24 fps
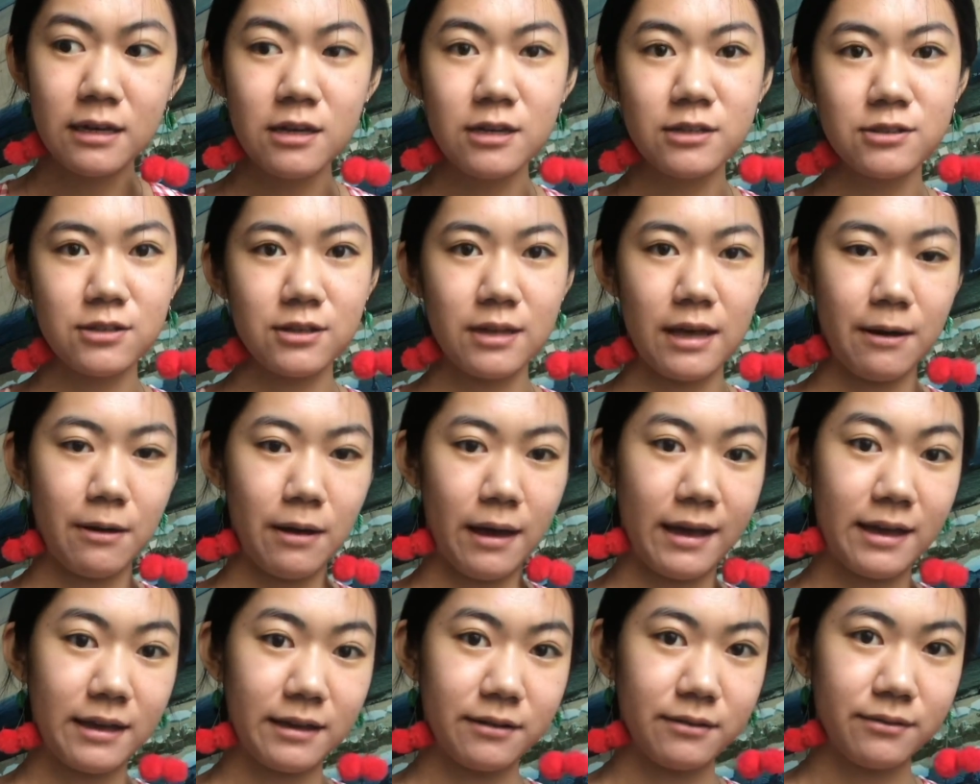so that
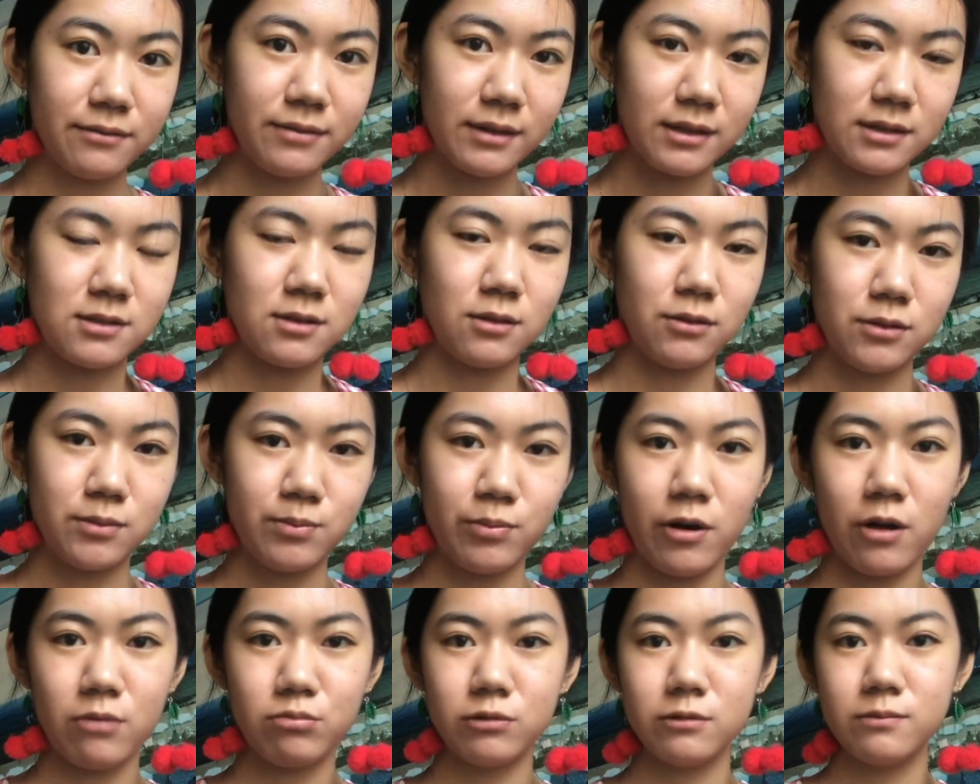I can fix those
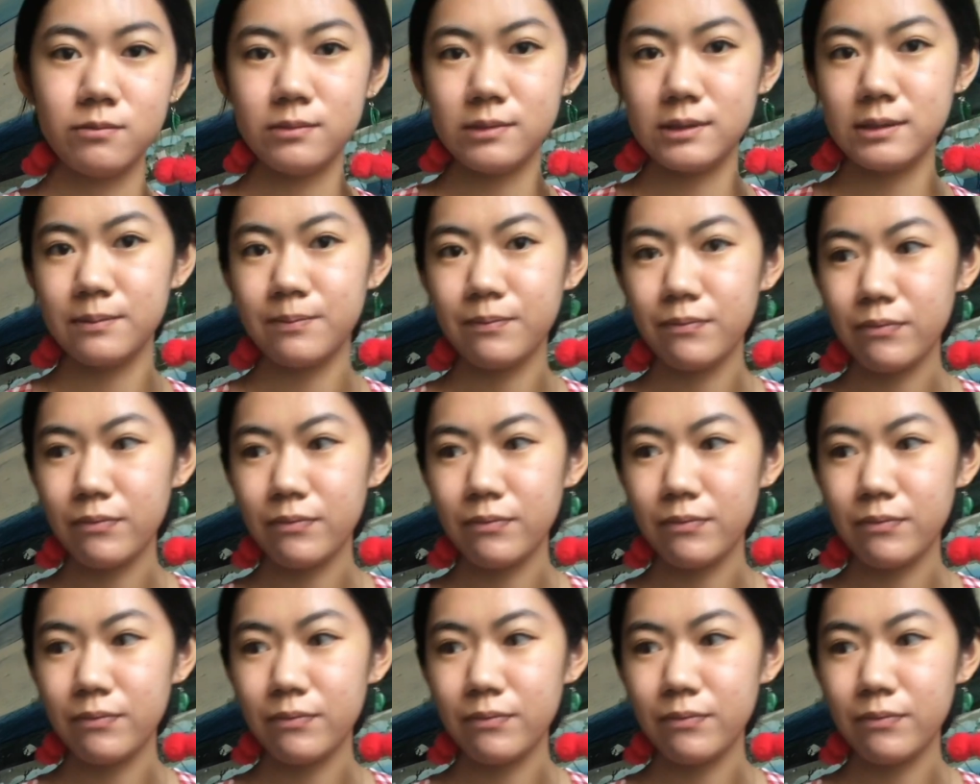problems.